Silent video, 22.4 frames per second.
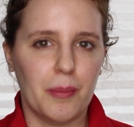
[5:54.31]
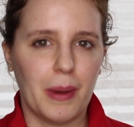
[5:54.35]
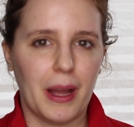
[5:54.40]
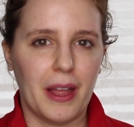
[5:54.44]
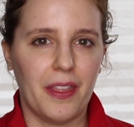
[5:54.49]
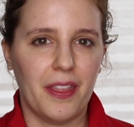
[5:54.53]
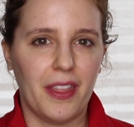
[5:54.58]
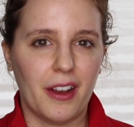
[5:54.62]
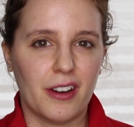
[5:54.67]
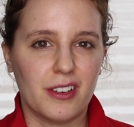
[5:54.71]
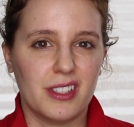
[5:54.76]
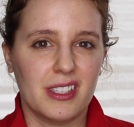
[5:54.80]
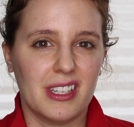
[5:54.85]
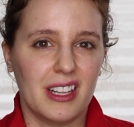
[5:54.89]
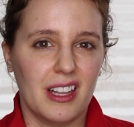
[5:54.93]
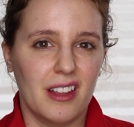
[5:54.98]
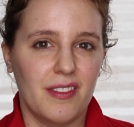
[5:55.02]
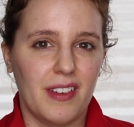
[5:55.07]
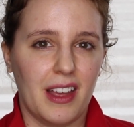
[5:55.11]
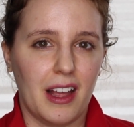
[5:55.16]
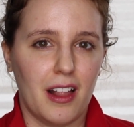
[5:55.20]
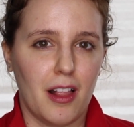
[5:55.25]
but they're
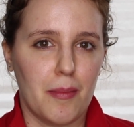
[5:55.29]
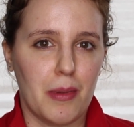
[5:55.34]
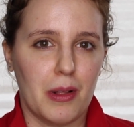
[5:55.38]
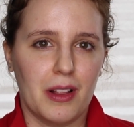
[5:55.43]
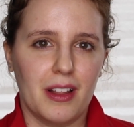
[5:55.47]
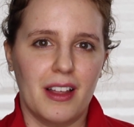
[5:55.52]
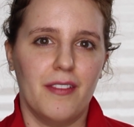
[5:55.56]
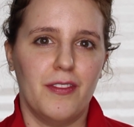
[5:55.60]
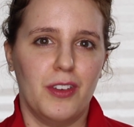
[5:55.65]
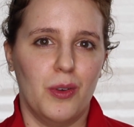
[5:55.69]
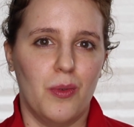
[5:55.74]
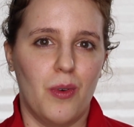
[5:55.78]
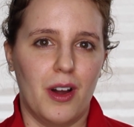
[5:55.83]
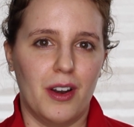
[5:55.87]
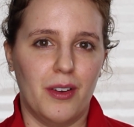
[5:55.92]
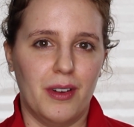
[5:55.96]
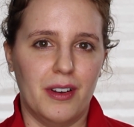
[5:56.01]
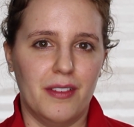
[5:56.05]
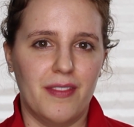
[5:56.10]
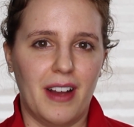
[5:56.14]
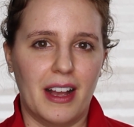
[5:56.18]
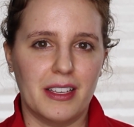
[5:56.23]
still available if you want
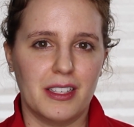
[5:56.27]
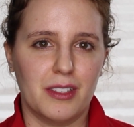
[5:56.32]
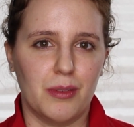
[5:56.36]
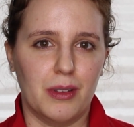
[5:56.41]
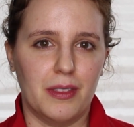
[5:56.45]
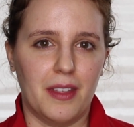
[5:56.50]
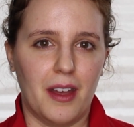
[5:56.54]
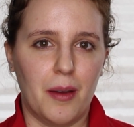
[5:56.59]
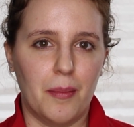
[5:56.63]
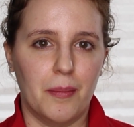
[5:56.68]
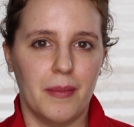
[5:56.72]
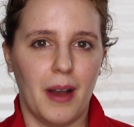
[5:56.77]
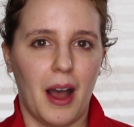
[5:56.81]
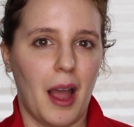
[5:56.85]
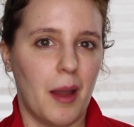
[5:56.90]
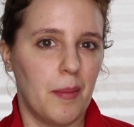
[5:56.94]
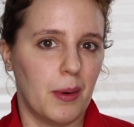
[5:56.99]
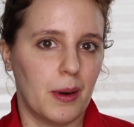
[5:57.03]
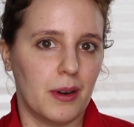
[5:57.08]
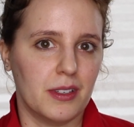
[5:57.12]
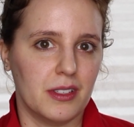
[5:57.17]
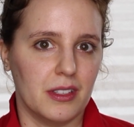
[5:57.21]
to invest with them.
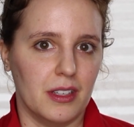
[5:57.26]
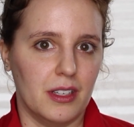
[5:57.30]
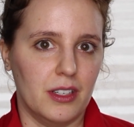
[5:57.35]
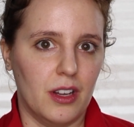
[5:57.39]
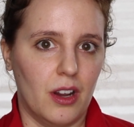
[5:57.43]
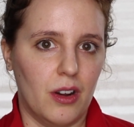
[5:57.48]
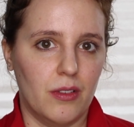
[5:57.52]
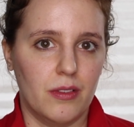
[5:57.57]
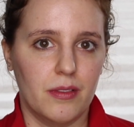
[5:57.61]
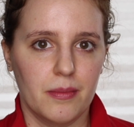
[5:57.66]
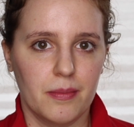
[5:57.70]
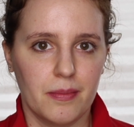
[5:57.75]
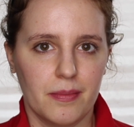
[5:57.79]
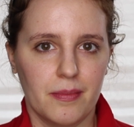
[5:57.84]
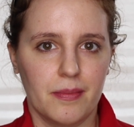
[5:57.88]
I personally don't.